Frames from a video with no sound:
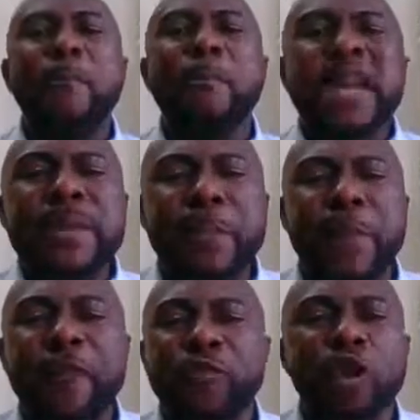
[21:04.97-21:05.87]
Many
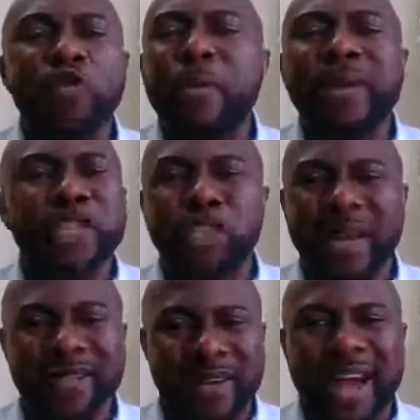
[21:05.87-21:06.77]
people have gone through any
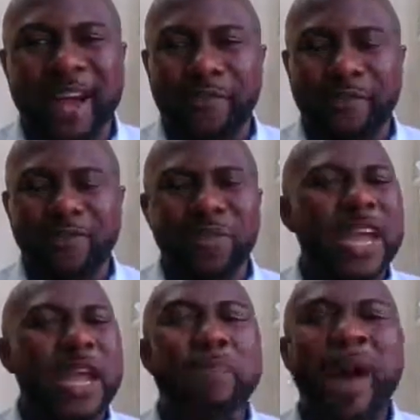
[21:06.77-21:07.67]
stress in life,
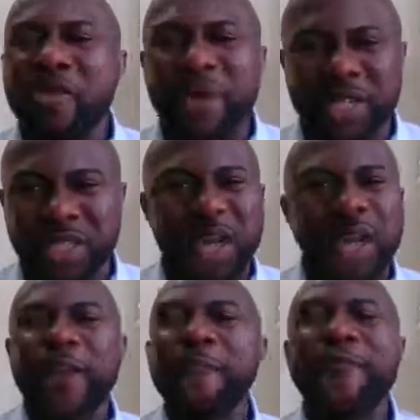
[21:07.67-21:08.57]
in marriage,
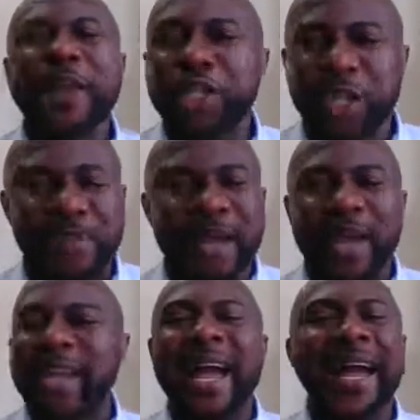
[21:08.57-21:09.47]
in friendship,
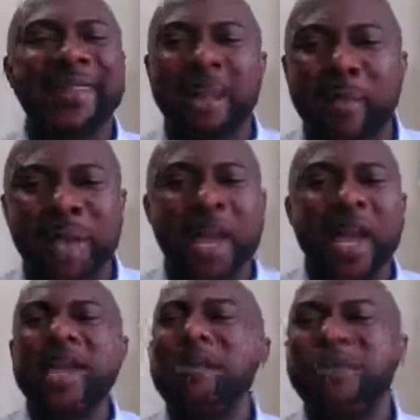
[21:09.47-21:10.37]
in academic,
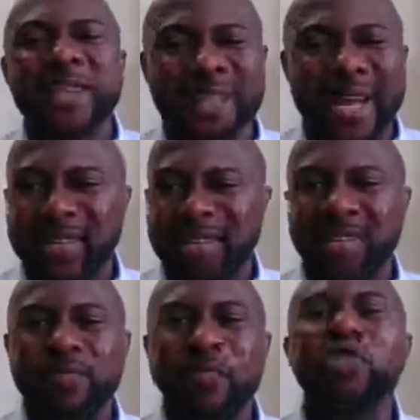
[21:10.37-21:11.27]
in business.
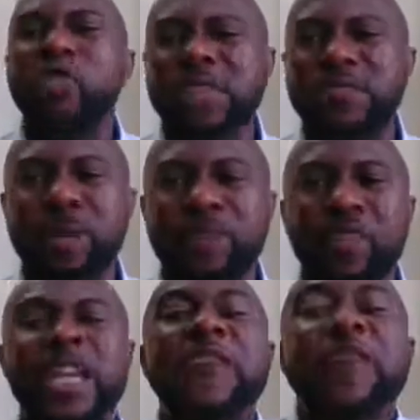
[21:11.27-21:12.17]
Trust me,
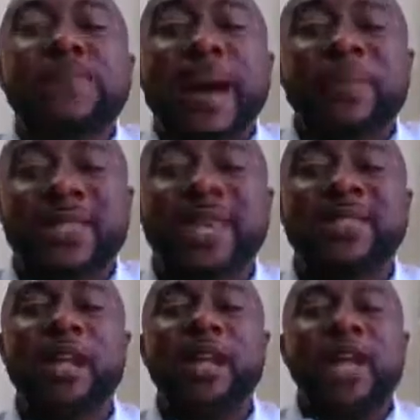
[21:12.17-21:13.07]
even the Bible
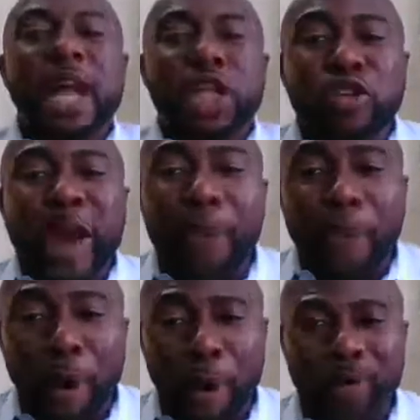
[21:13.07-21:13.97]
says, a dry
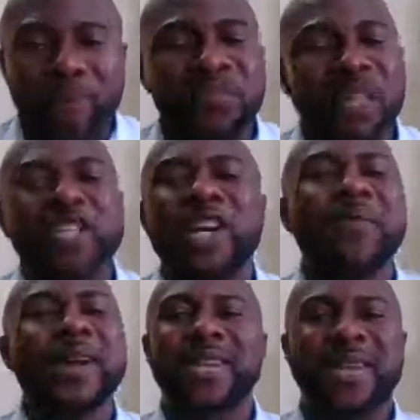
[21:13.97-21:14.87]
bone shall
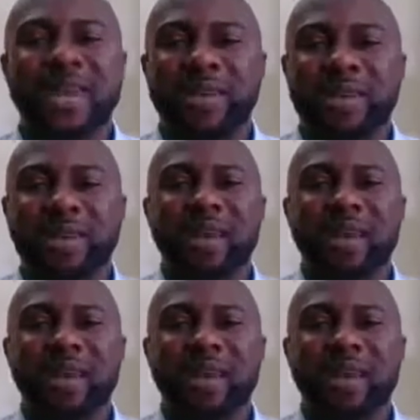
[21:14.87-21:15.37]
rise again.